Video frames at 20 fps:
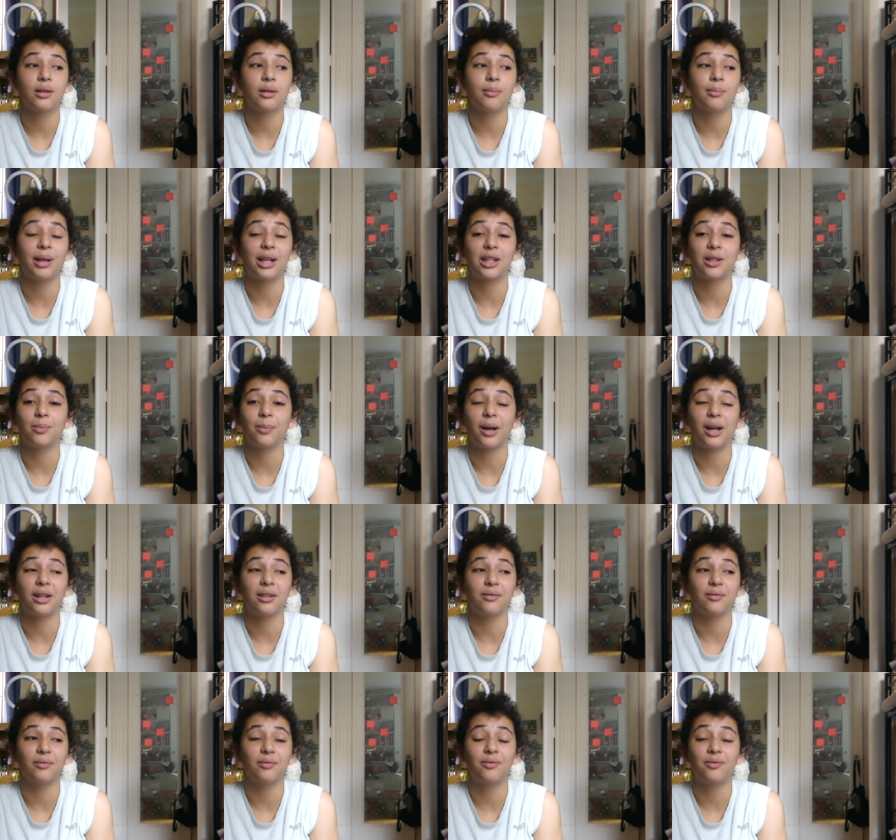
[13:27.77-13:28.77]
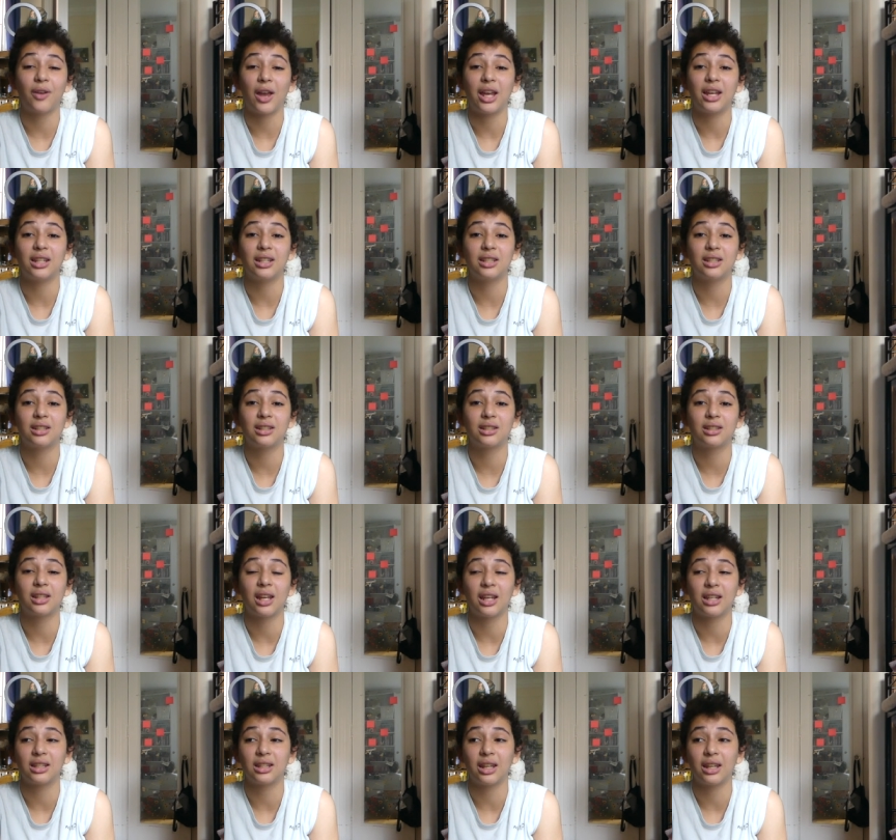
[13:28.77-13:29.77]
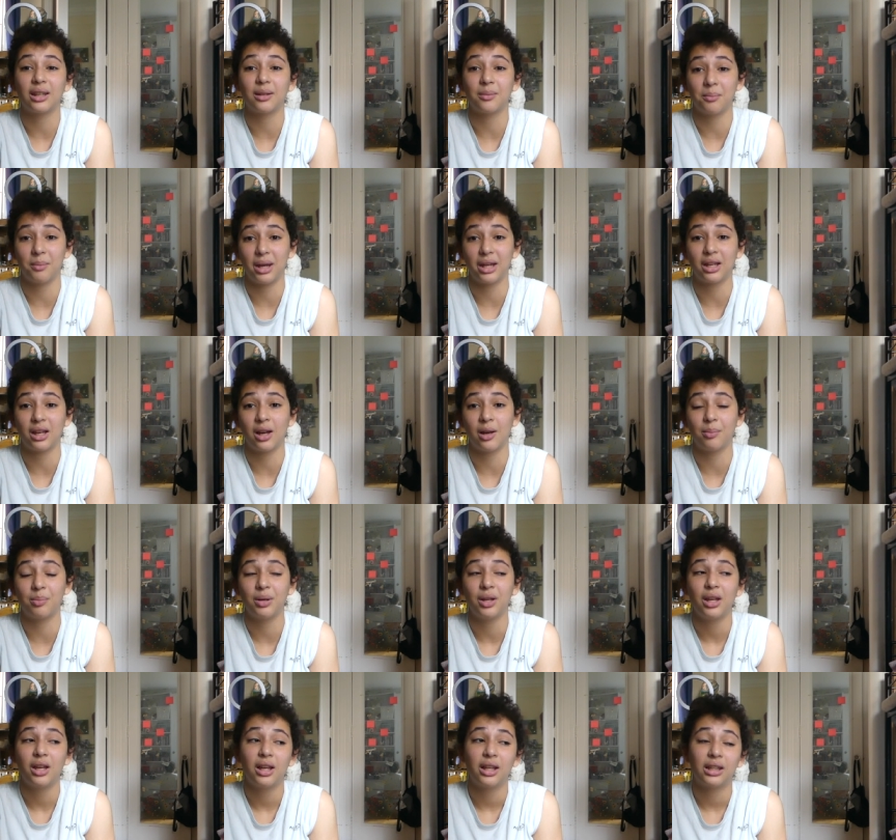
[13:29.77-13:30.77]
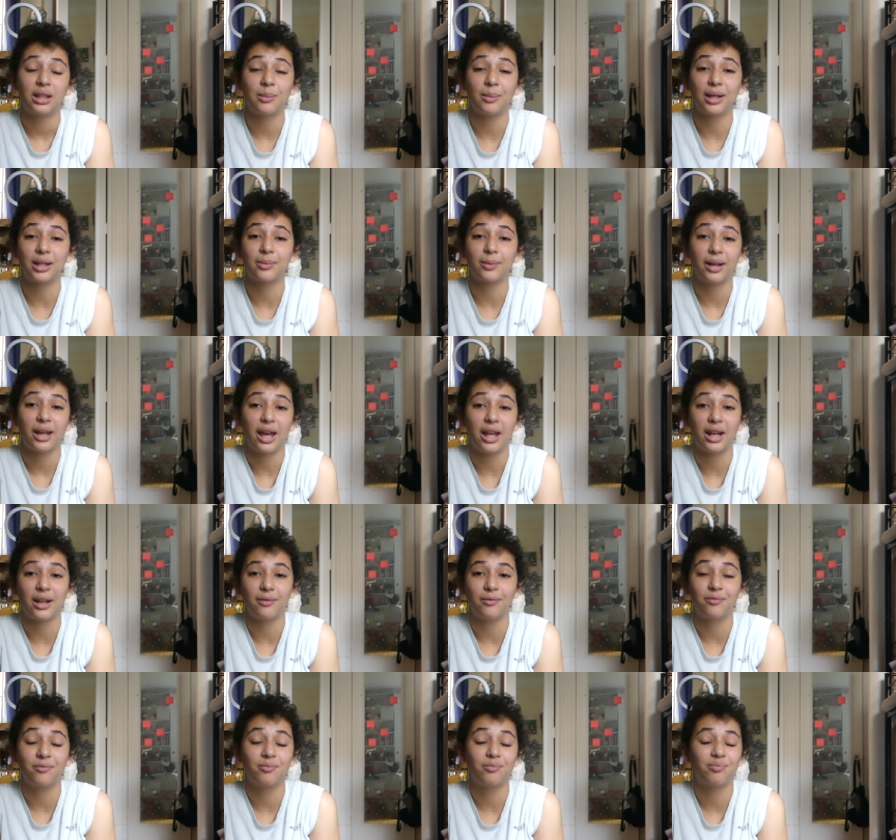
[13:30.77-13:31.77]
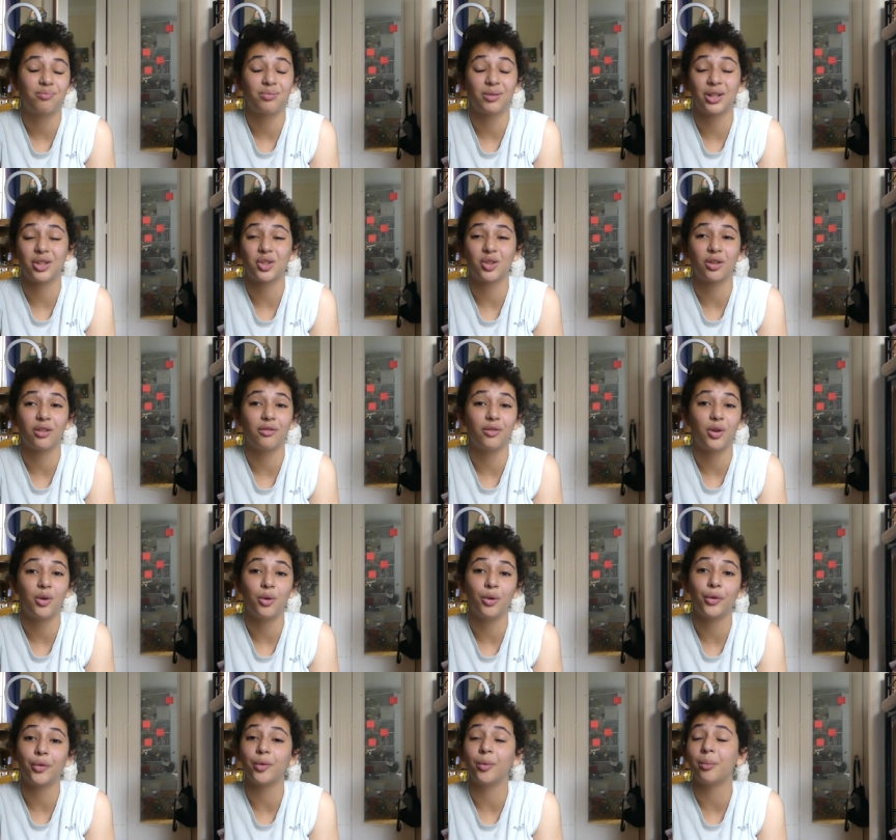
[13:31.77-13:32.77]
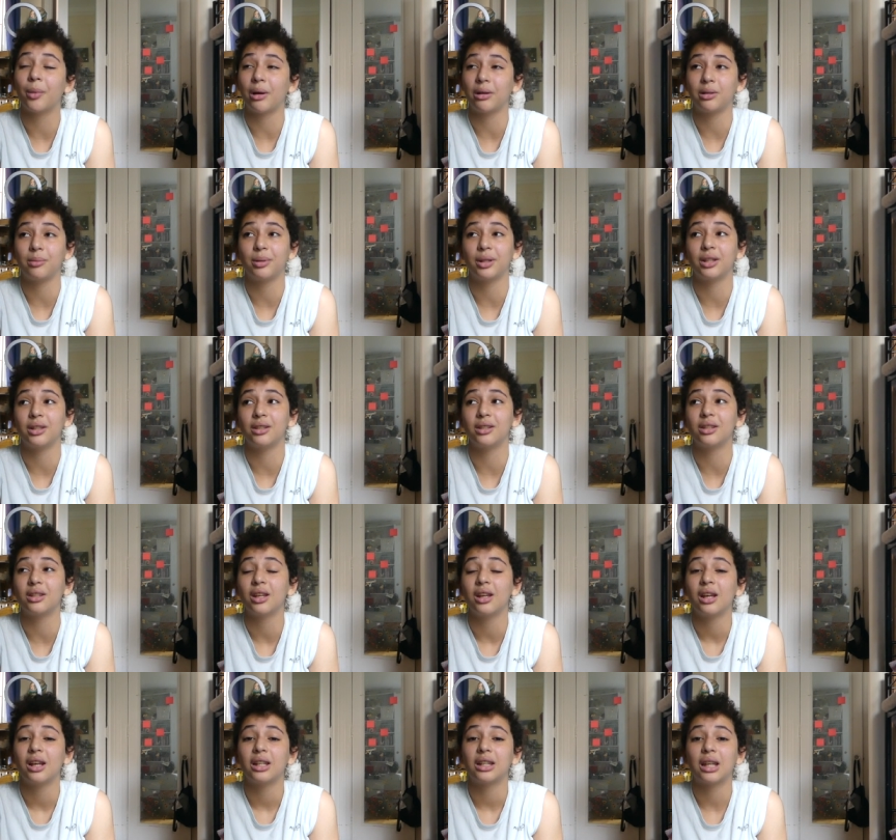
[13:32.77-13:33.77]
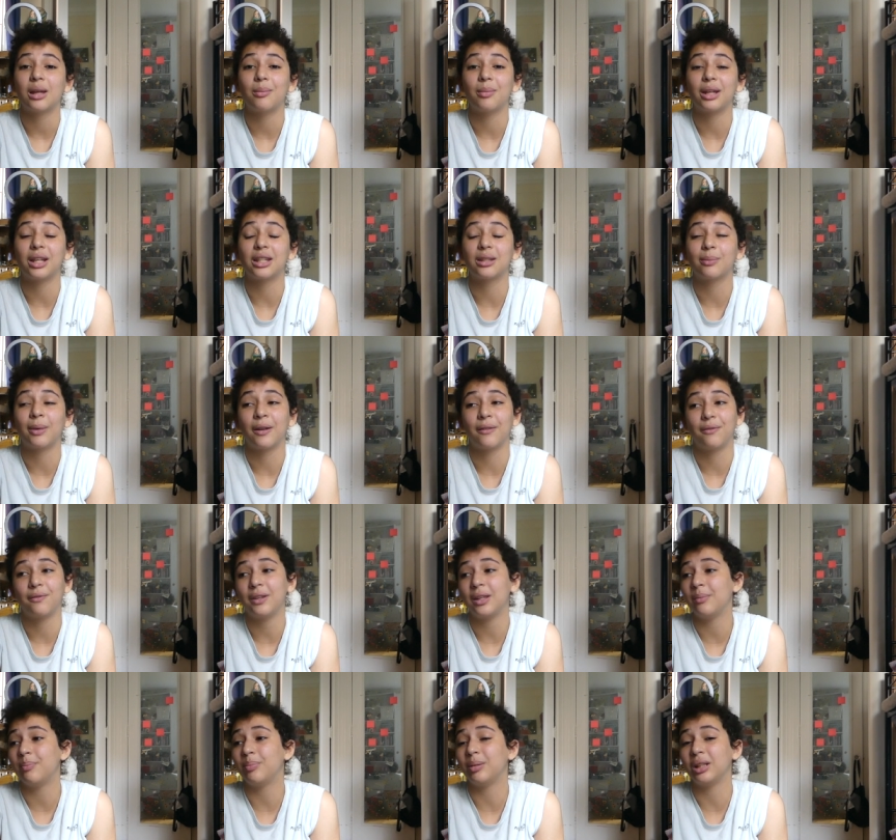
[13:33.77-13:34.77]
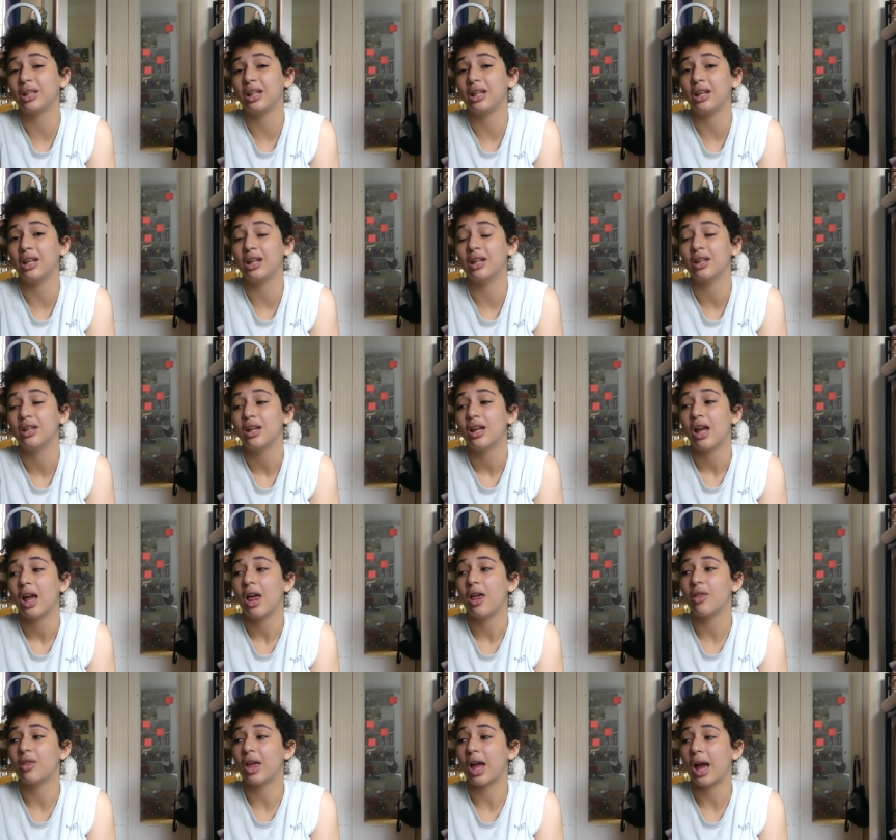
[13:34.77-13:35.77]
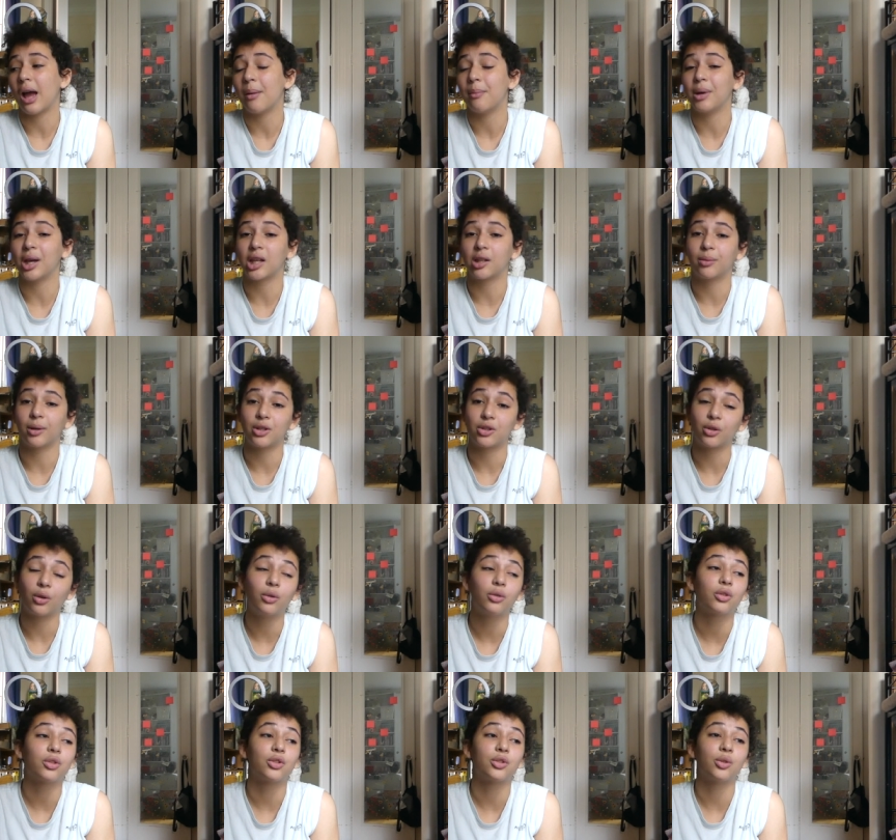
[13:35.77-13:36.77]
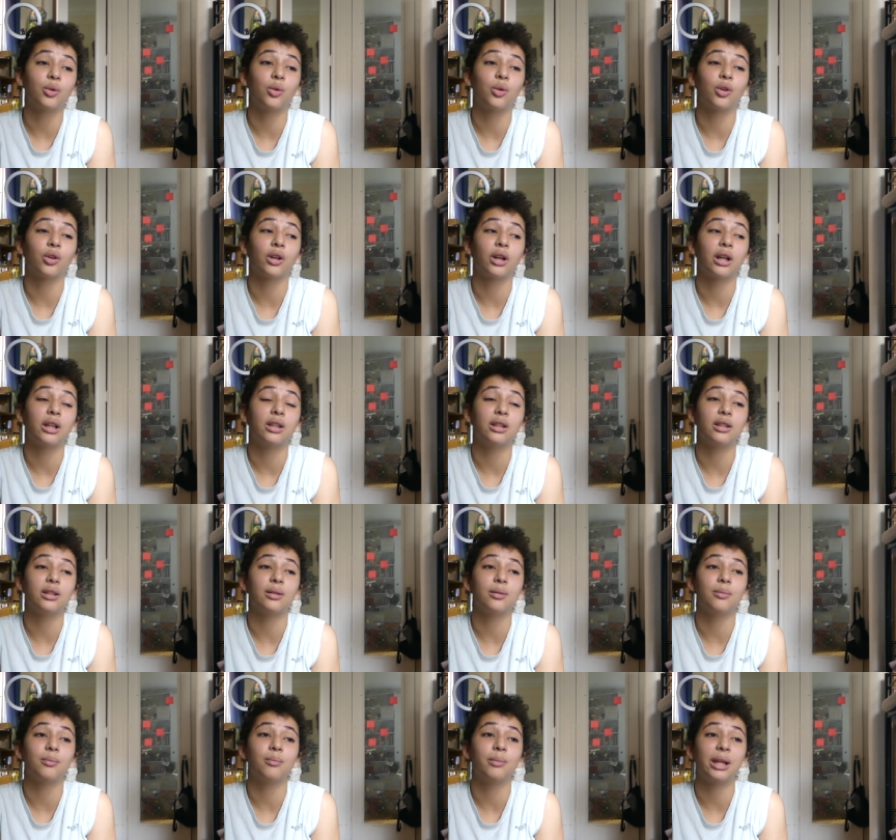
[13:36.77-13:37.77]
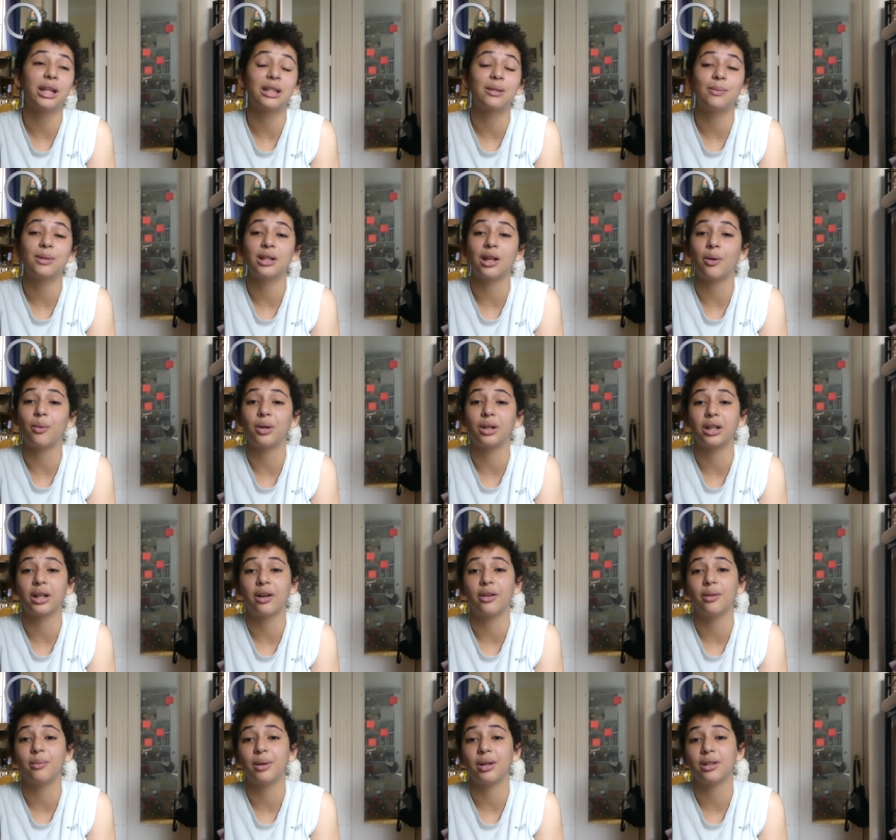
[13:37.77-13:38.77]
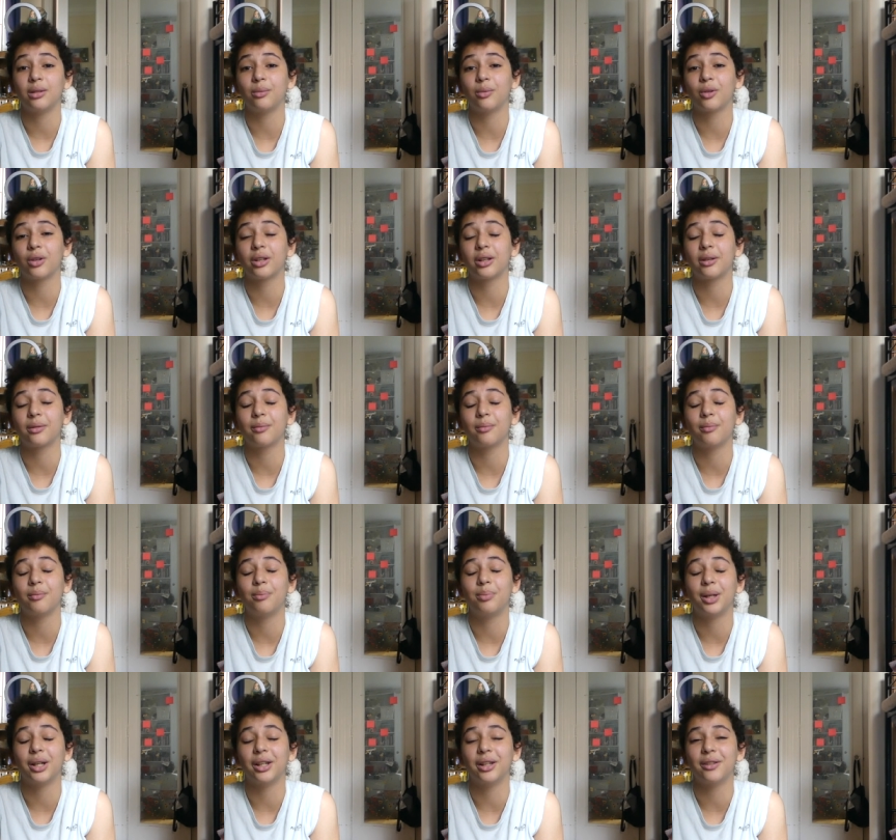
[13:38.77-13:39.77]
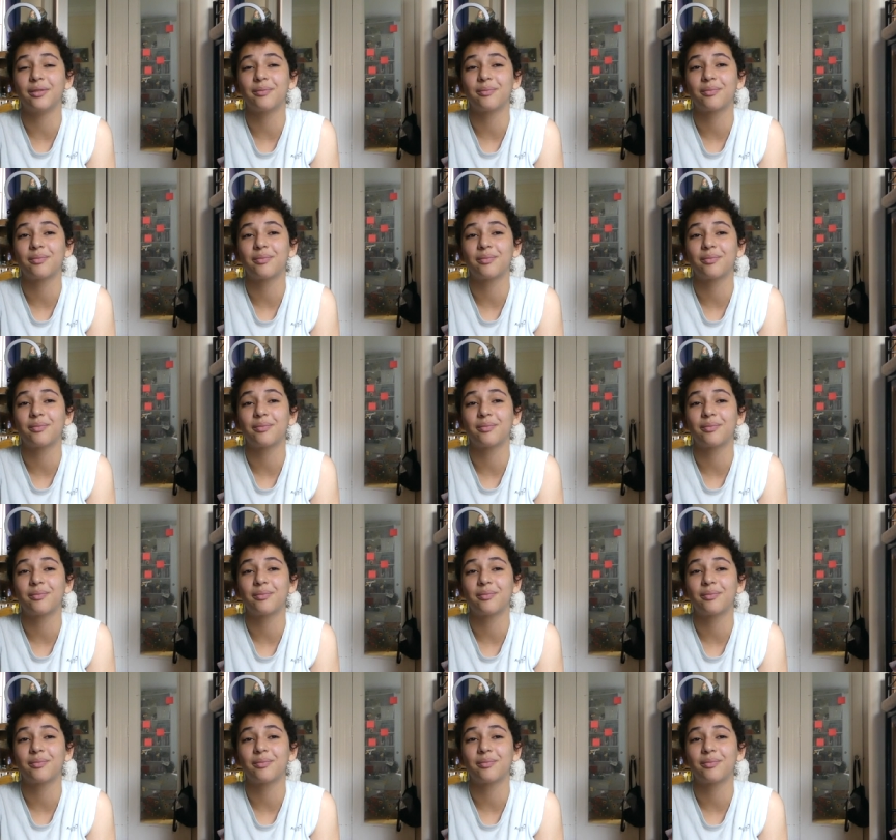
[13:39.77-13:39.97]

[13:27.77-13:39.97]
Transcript: makes my face taste like makeup, that makes my head have pretty sure have holes from bobby pins, that makes my feet bleed, that makes my shoulders sore, and makes me not want to get out of bed in the morning. But